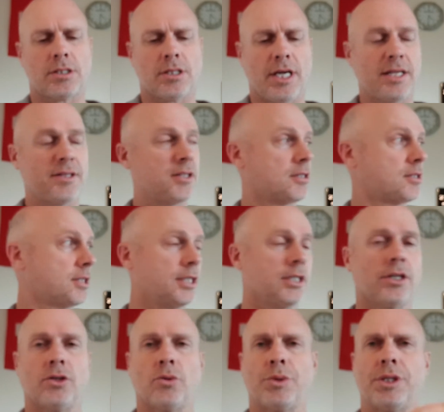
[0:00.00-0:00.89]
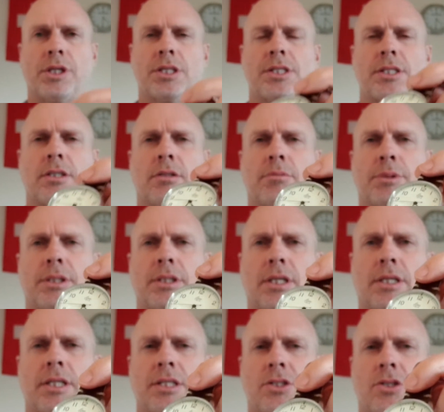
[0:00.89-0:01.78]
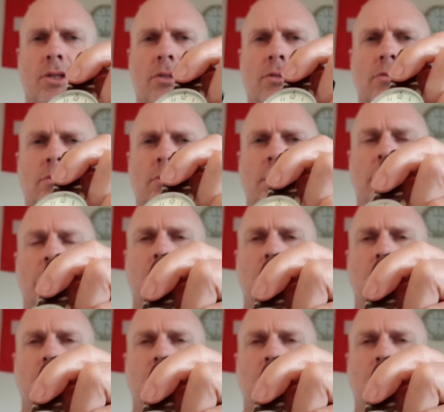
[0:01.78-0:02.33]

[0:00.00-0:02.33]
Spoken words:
I had this sitting on the windowsill, but then it's got all